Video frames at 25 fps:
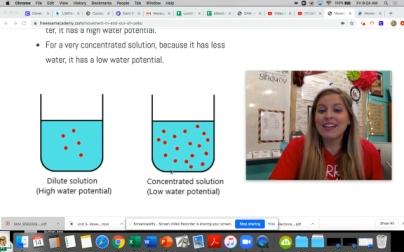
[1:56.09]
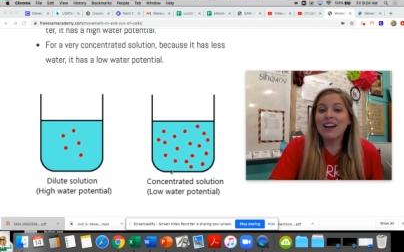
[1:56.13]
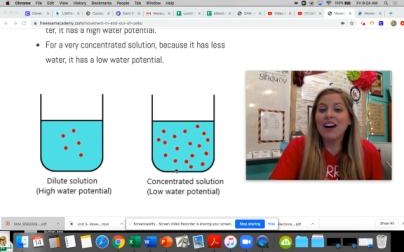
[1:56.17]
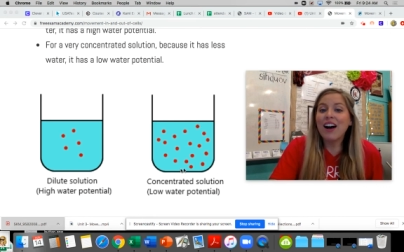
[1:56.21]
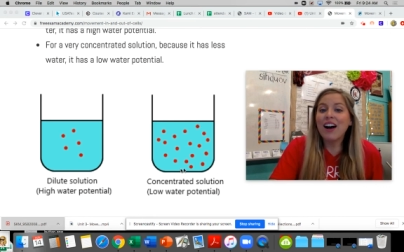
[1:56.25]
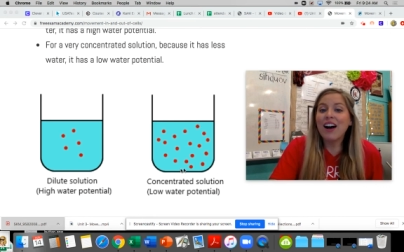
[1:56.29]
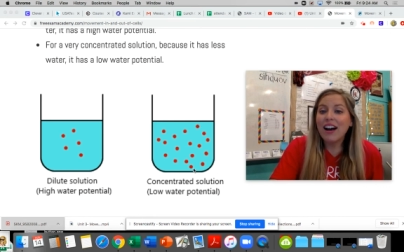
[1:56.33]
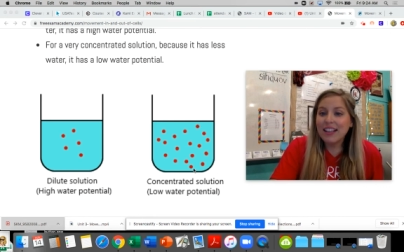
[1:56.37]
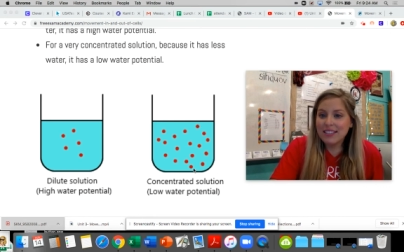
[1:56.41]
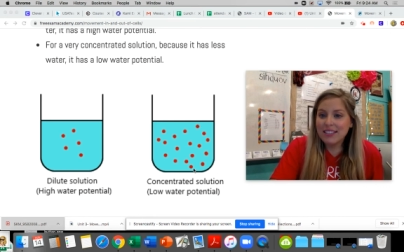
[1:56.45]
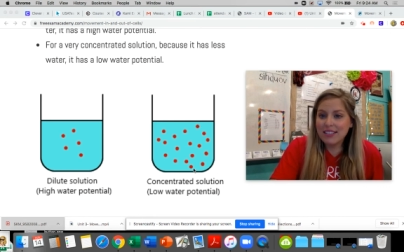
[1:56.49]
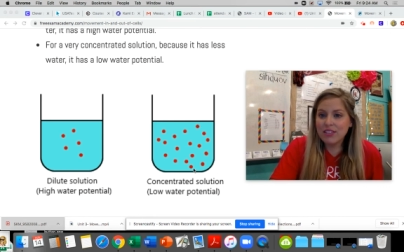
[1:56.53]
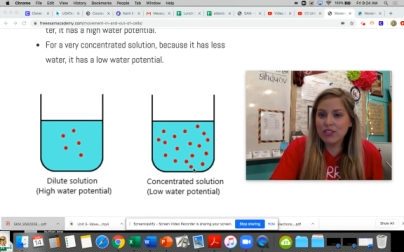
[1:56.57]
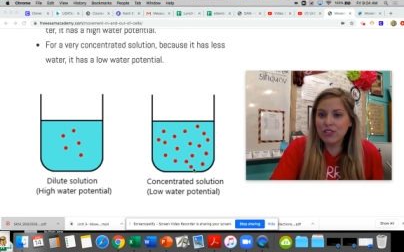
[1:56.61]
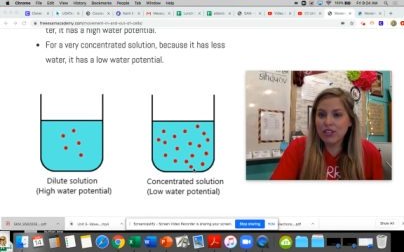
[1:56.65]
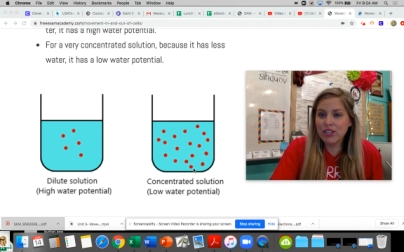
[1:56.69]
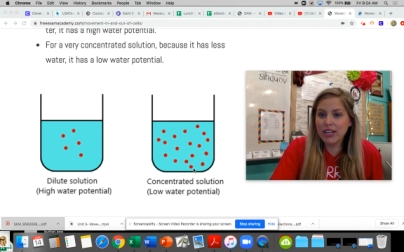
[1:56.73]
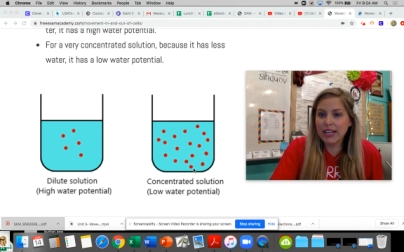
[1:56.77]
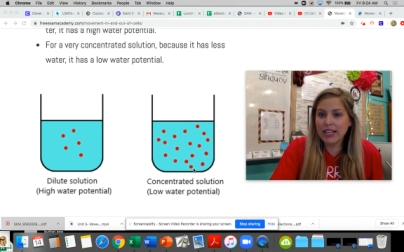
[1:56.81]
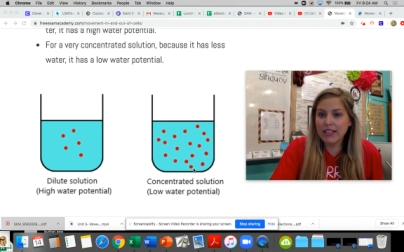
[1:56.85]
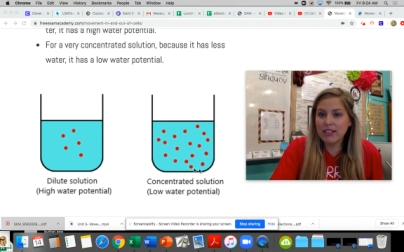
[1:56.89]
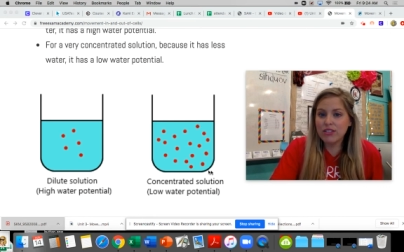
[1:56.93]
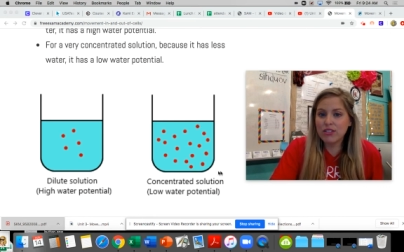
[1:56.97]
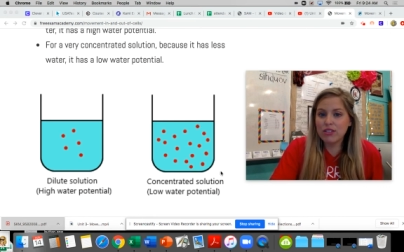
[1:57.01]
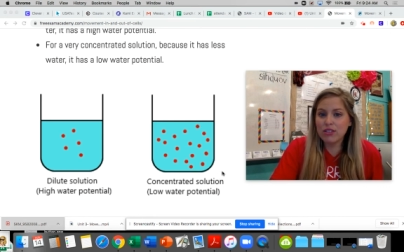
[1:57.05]

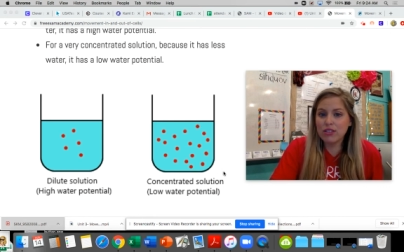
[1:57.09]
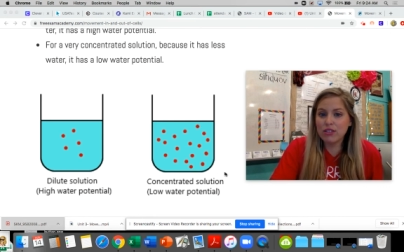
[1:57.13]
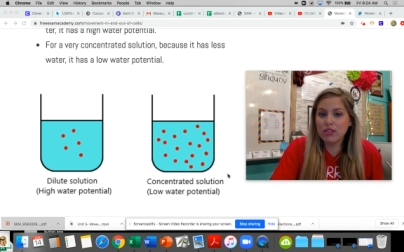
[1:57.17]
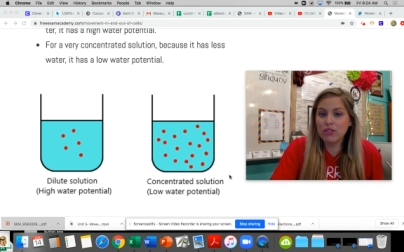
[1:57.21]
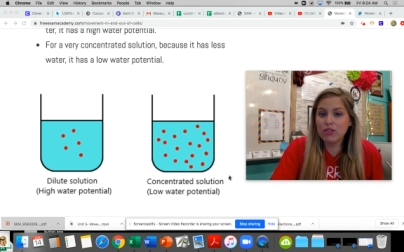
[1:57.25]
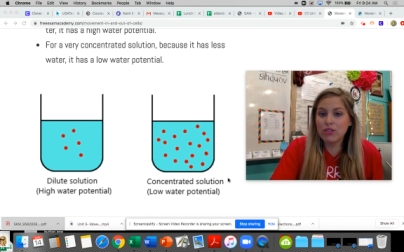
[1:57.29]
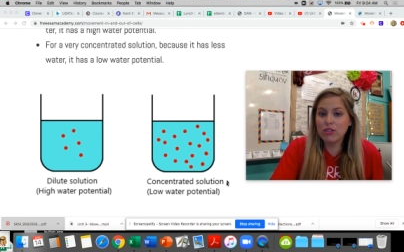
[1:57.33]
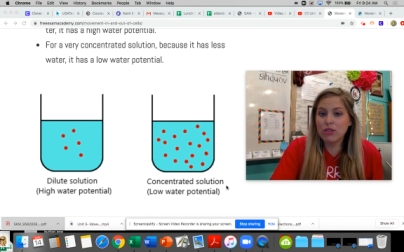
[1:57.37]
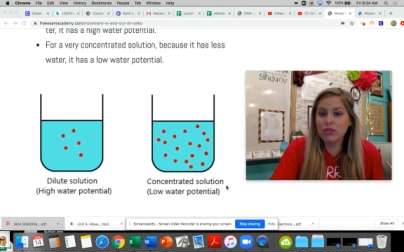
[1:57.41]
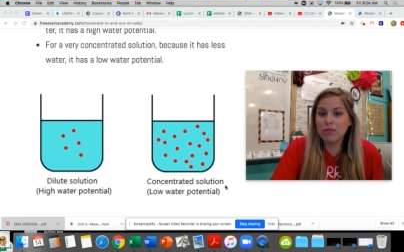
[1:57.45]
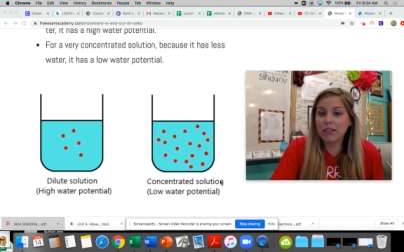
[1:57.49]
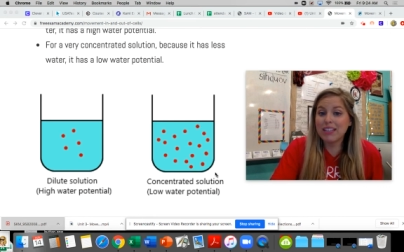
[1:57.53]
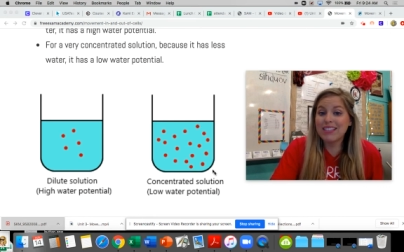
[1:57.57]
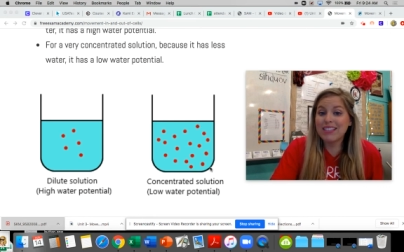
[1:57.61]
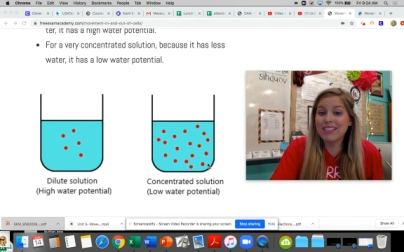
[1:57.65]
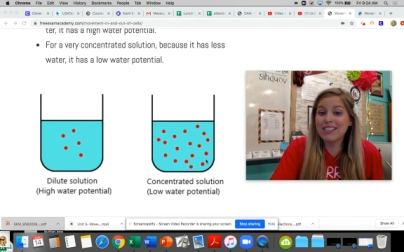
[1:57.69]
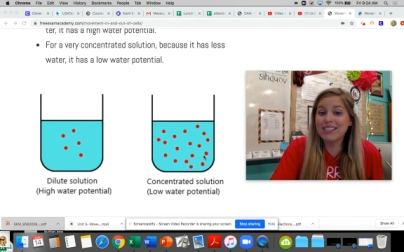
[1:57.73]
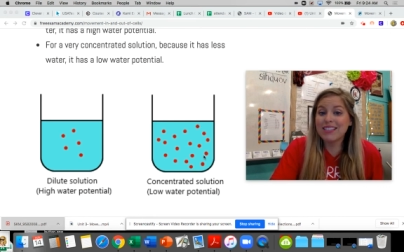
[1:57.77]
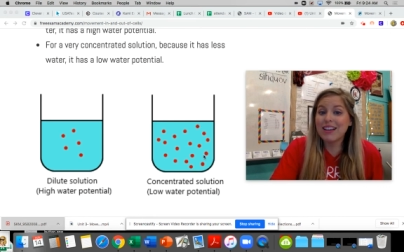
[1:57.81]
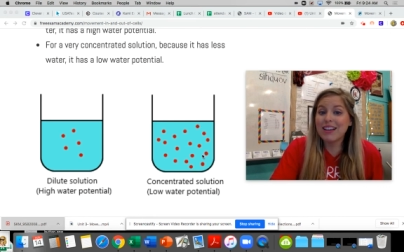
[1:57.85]
concentrated solution because it's